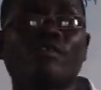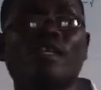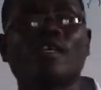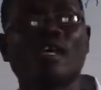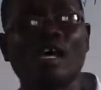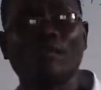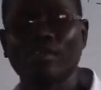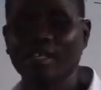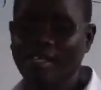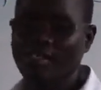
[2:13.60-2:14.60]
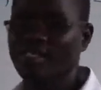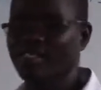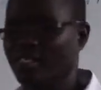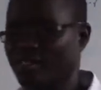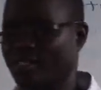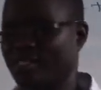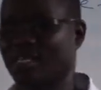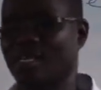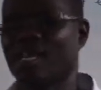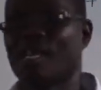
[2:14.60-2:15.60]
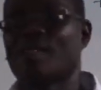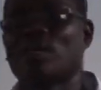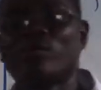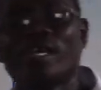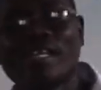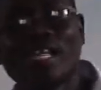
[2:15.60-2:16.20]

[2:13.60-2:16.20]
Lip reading: they have in a sentence. But we are